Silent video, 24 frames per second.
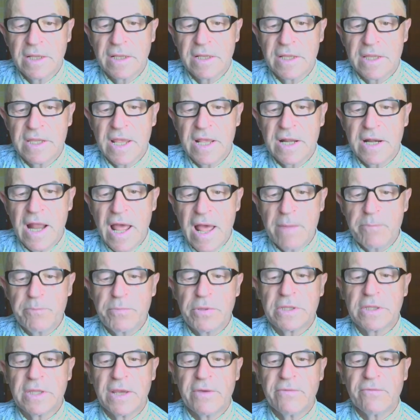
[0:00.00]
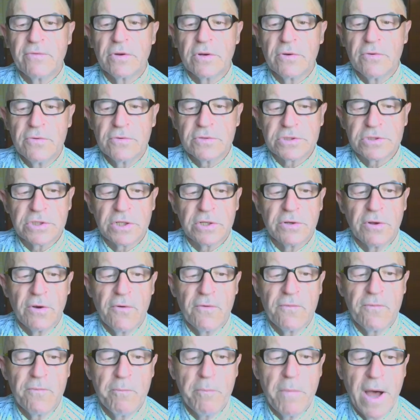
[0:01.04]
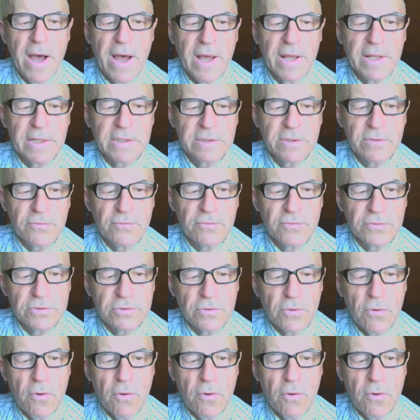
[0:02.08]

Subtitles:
the rapid evolution of man could